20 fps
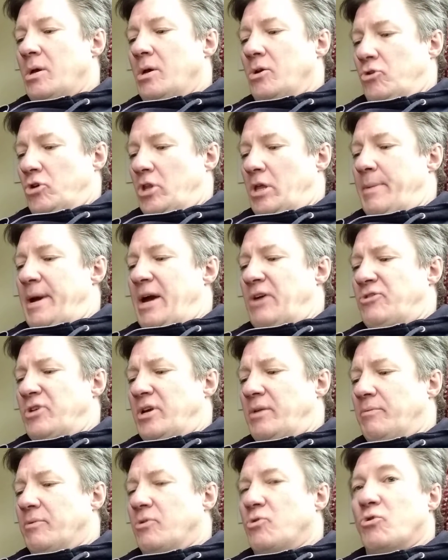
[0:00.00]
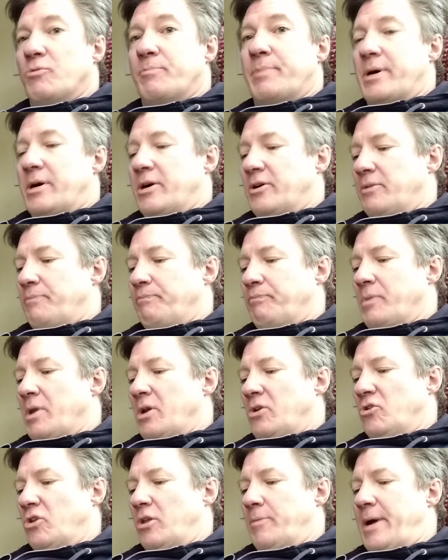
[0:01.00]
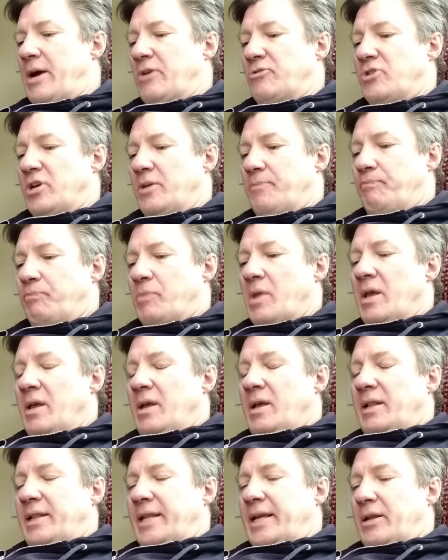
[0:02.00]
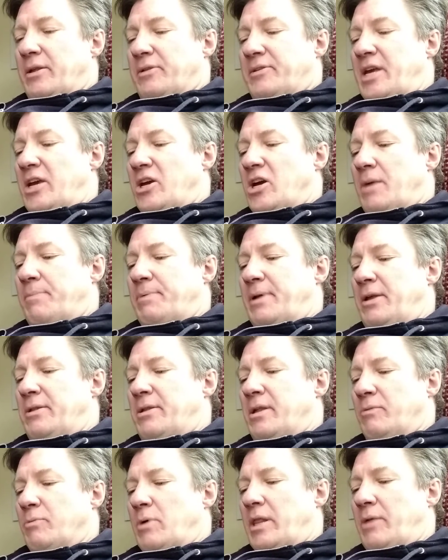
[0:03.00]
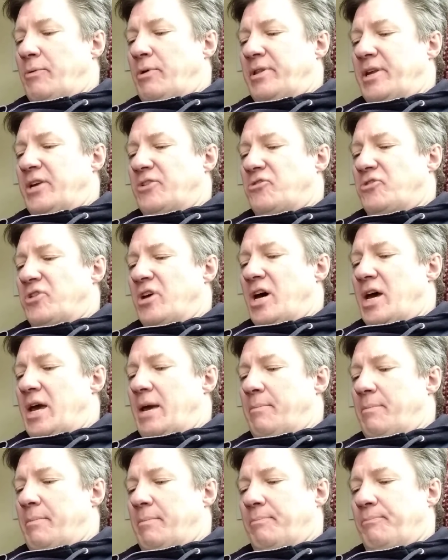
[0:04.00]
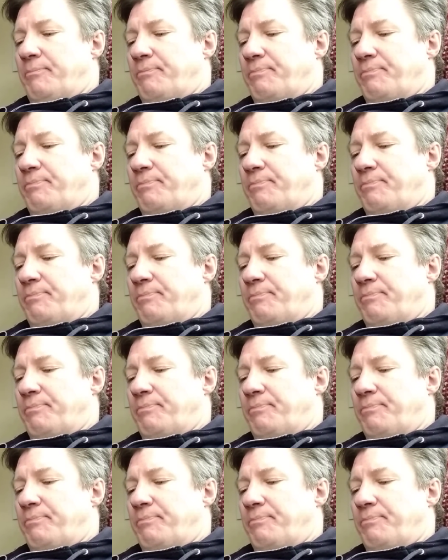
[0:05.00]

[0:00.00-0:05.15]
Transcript: "To the mountain," called Bard. "To the mountain! Let us take our places while there is yet time."